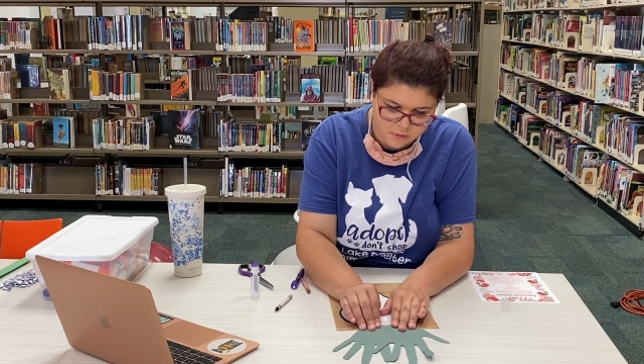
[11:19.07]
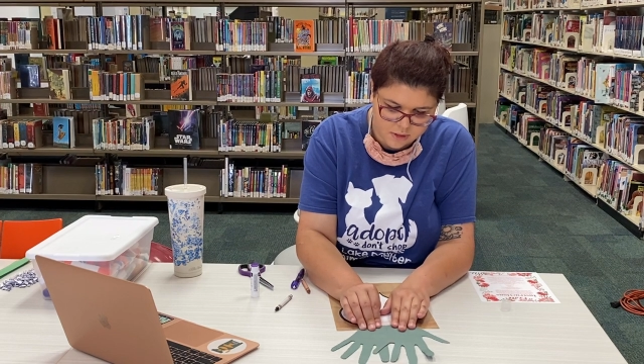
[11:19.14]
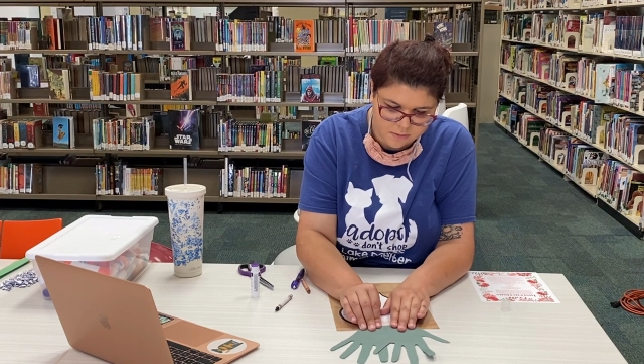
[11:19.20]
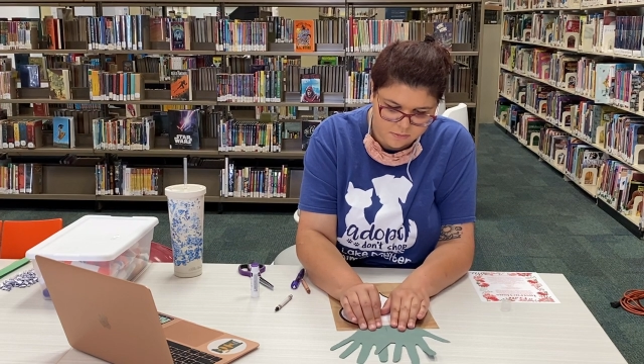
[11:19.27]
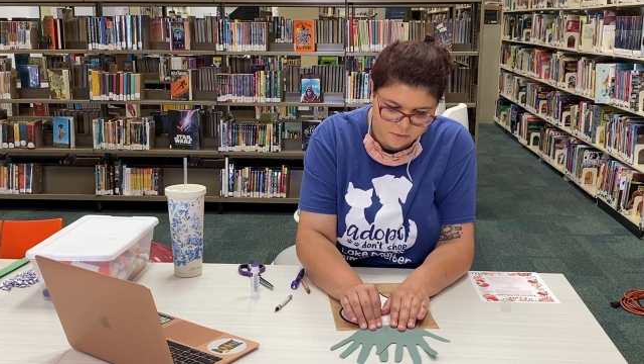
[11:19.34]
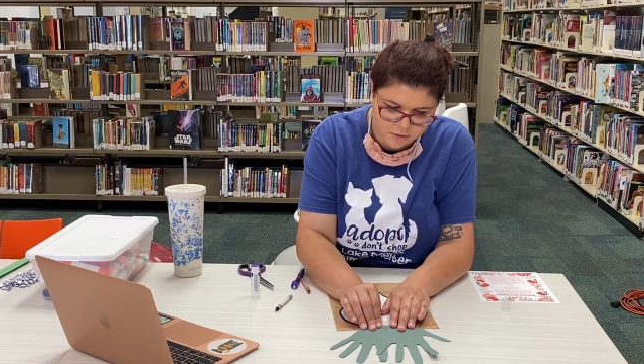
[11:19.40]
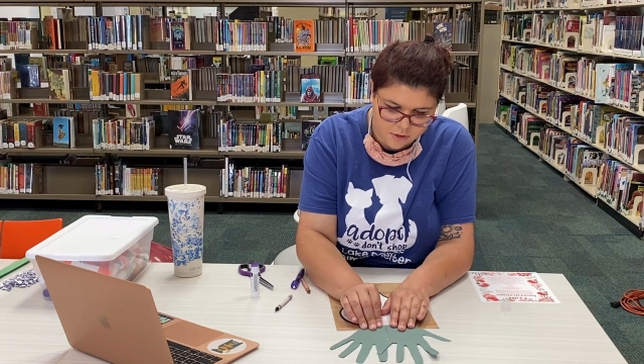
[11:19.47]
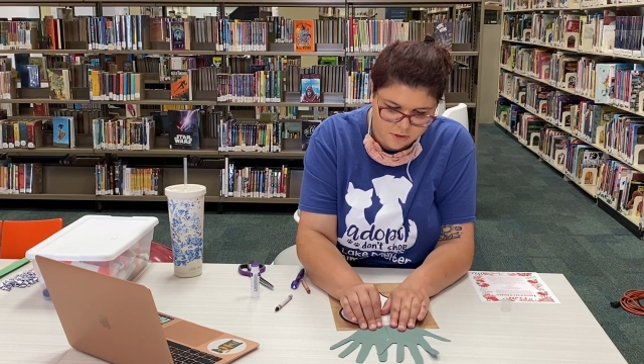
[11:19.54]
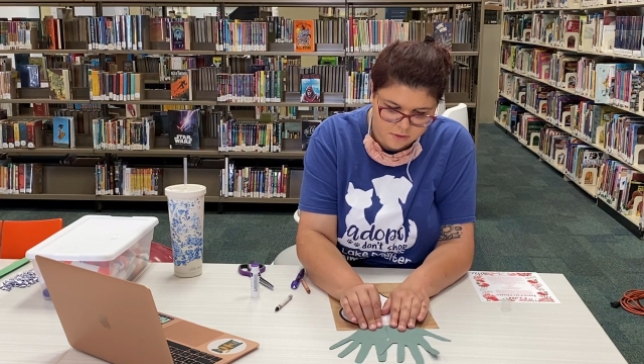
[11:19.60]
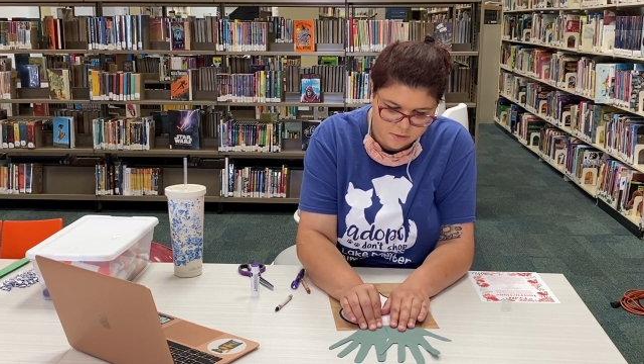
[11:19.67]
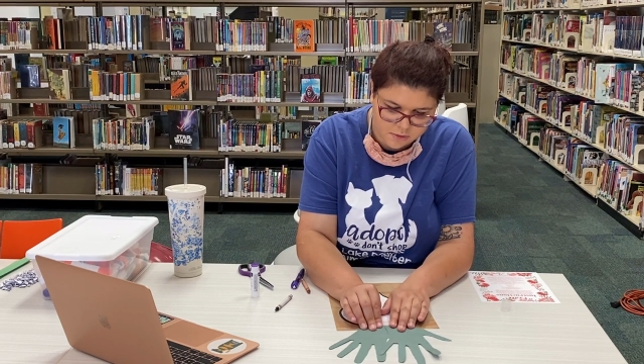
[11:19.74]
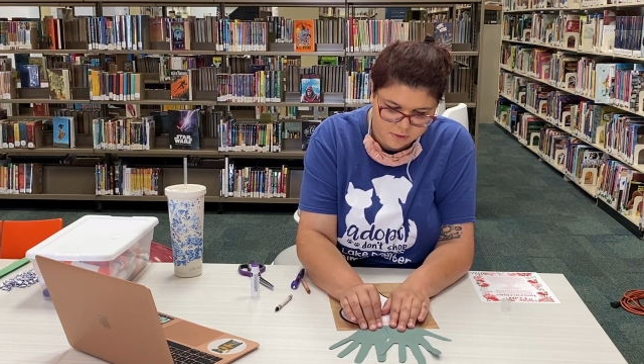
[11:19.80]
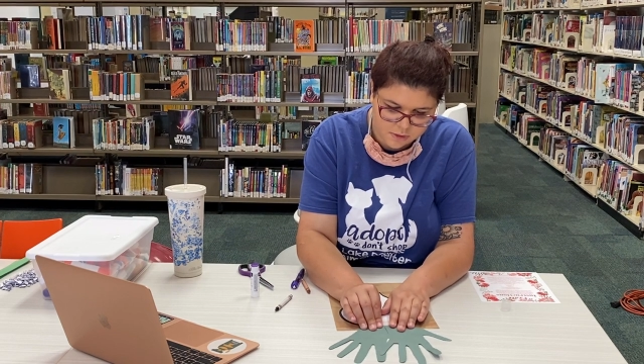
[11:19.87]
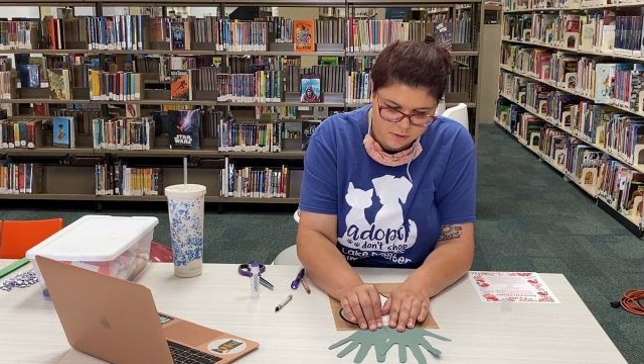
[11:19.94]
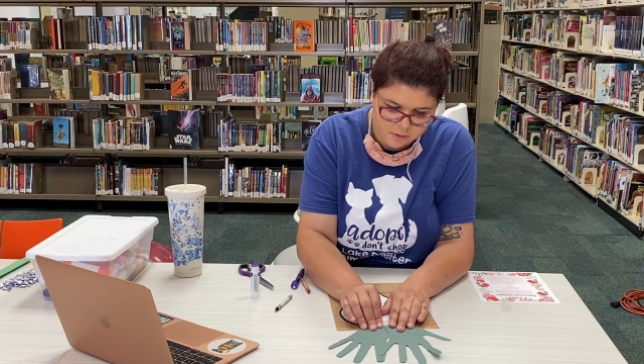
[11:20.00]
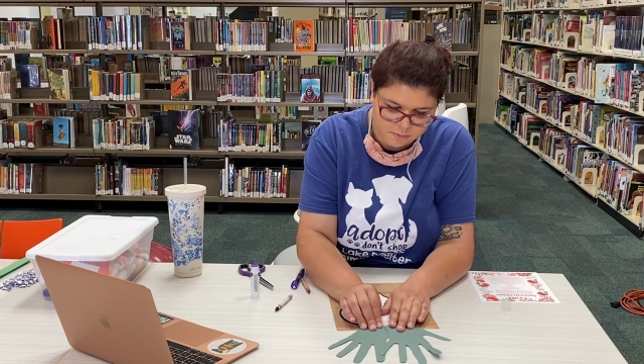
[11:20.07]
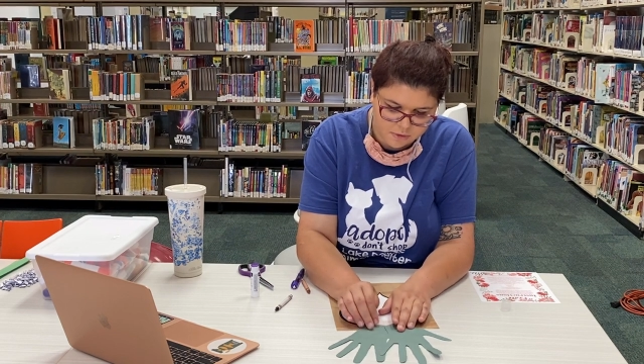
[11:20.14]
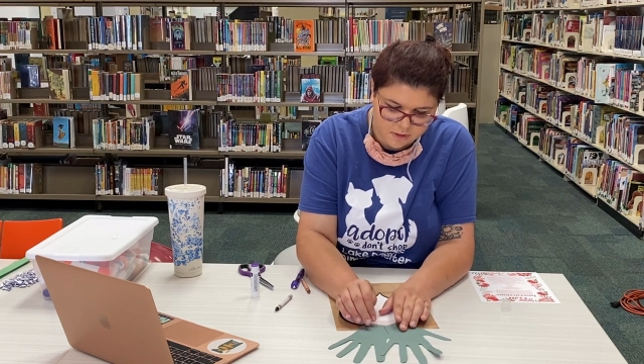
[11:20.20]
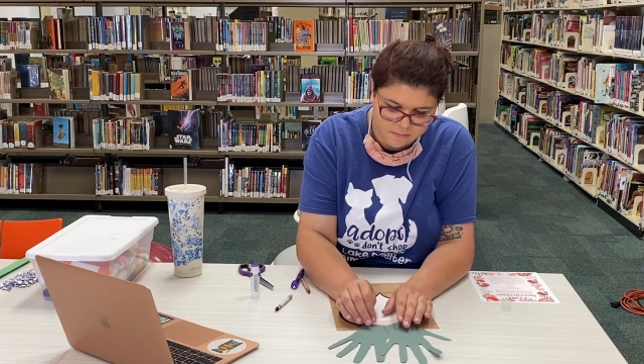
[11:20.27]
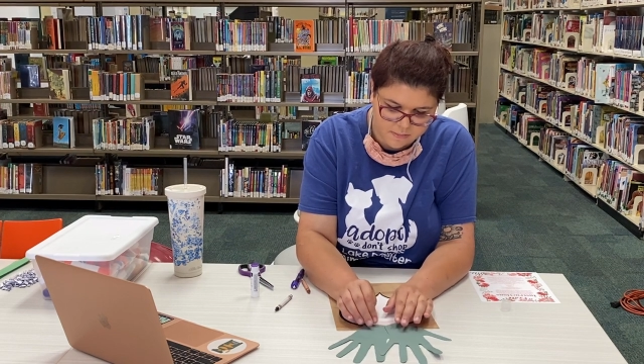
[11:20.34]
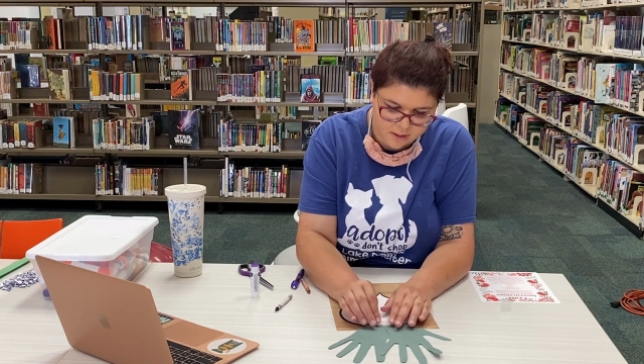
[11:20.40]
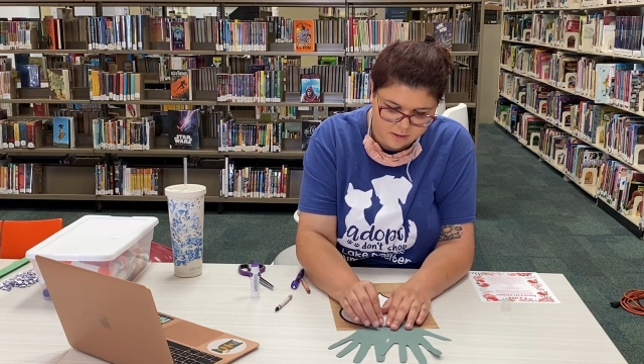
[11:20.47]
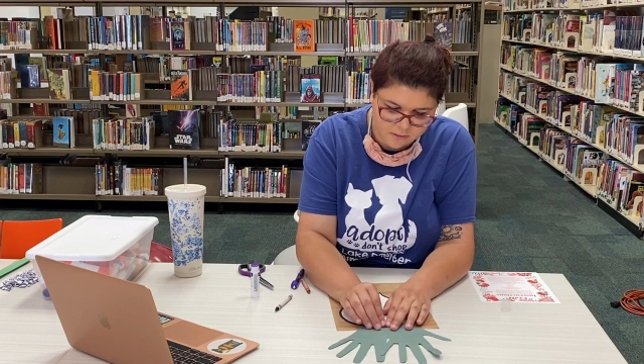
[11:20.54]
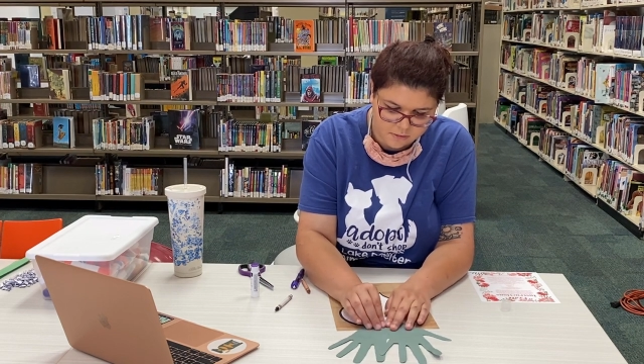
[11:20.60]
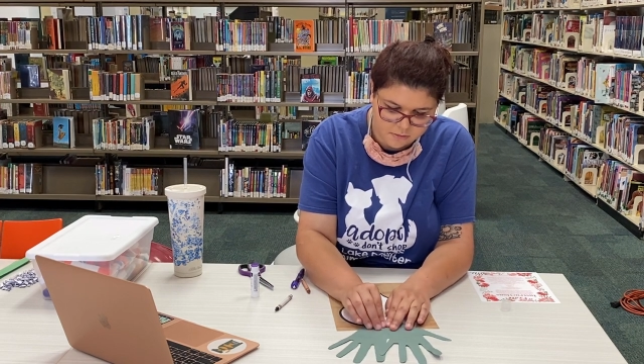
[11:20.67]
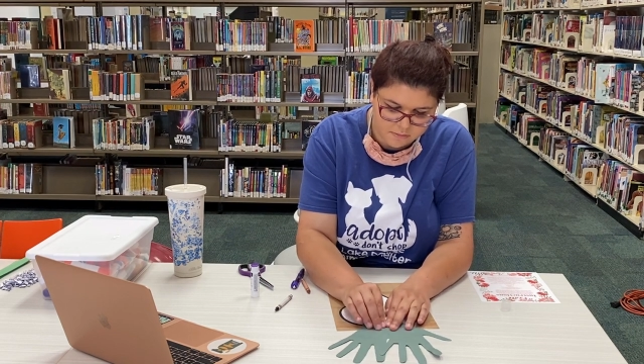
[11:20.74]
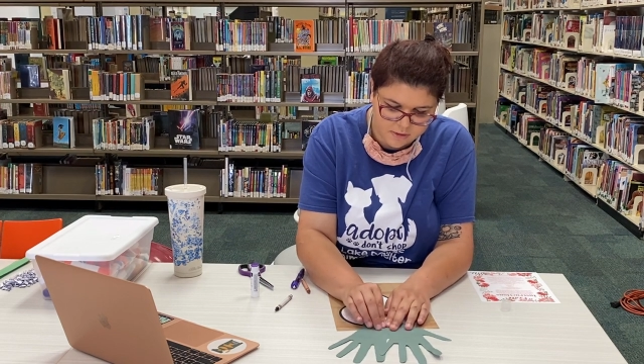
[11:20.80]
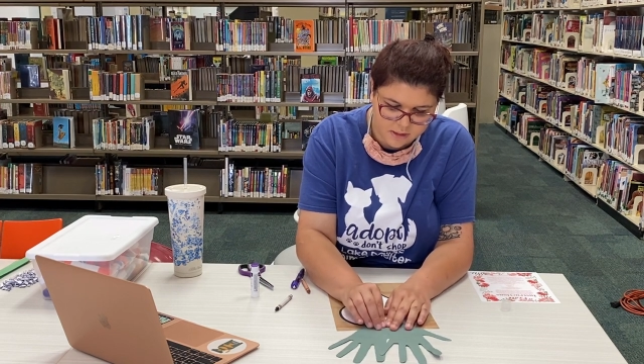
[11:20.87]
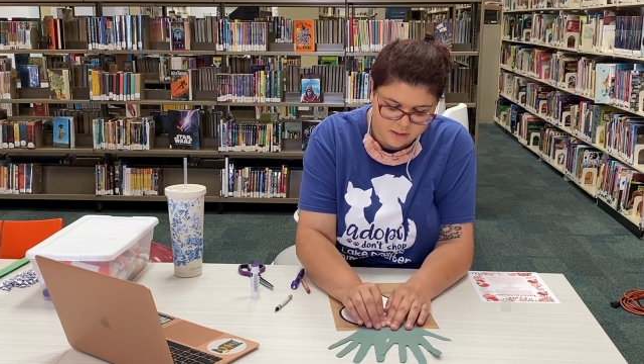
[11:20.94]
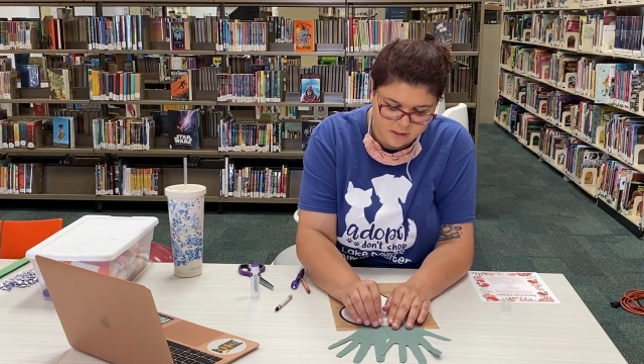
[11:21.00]
Get them close, spray them out a
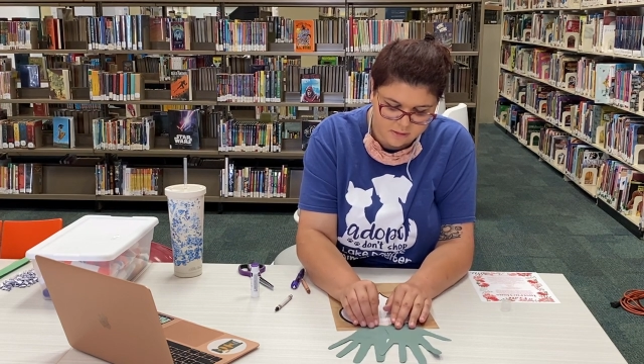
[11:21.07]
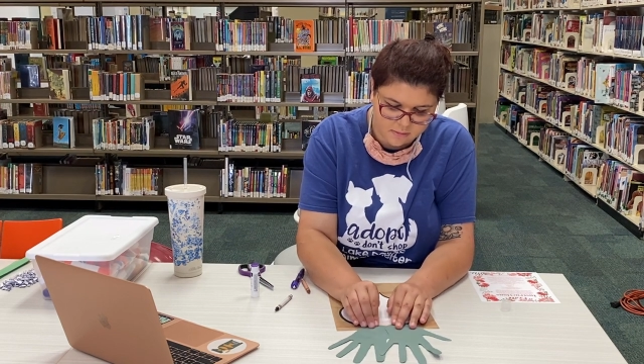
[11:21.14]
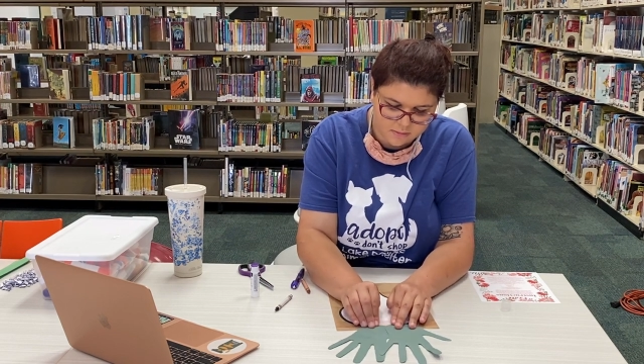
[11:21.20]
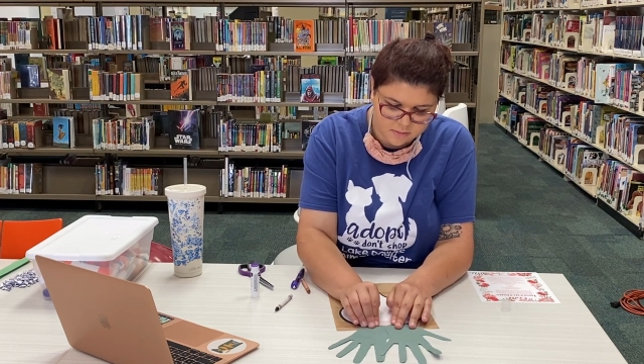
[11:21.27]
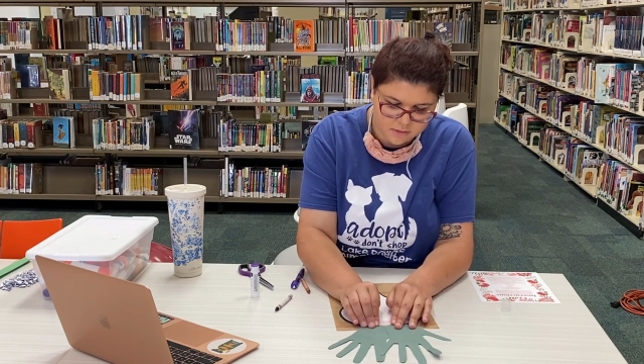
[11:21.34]
little bit,